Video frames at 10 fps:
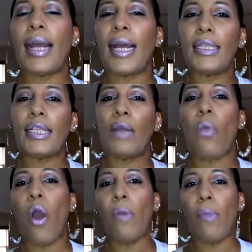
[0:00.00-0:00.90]
I got this
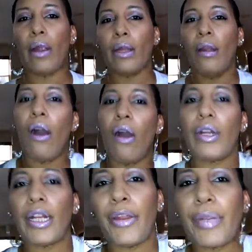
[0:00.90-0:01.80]
at Walmart
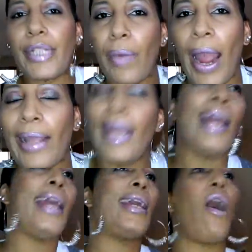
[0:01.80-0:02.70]
on a clearance rack.
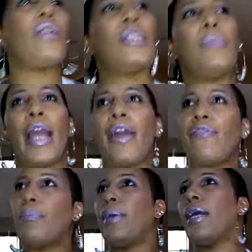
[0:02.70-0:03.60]
It cost me
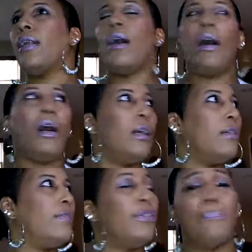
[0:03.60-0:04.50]
every bit
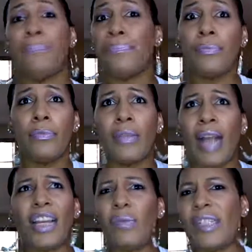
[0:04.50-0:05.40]
of,
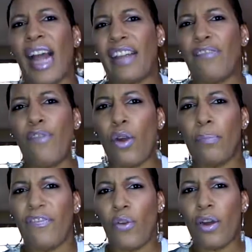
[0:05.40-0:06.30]
I think it was like
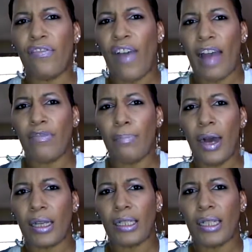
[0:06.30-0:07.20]
four, four or five
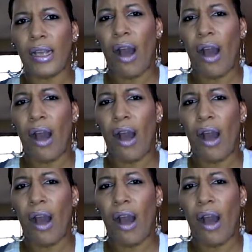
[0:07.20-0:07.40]
bucks.